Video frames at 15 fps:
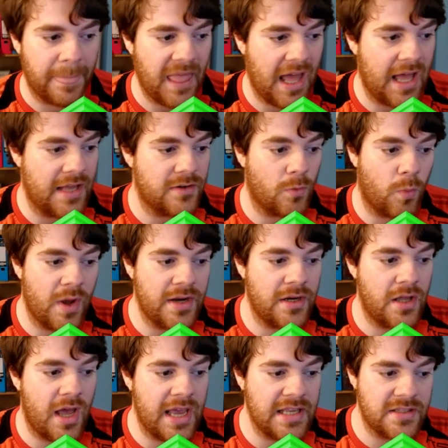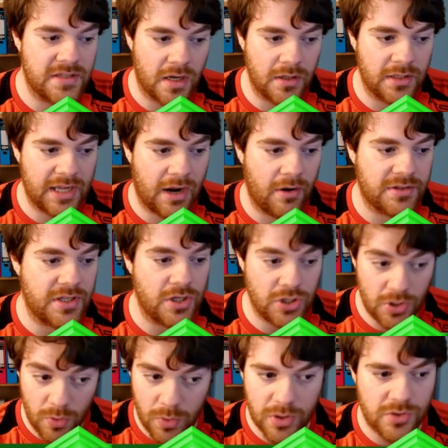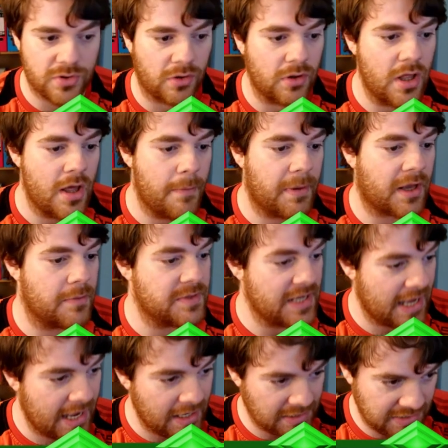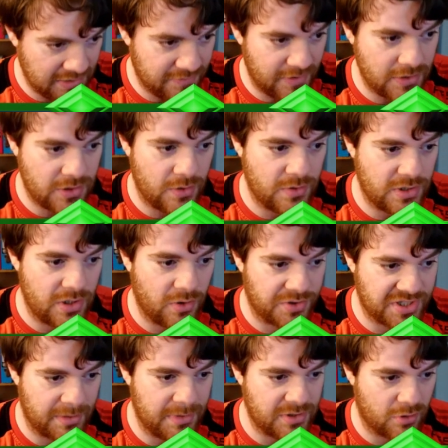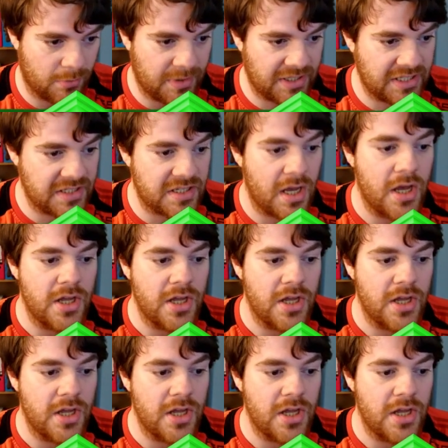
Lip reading: And when a dull character you control becomes active due to your summons or abilities,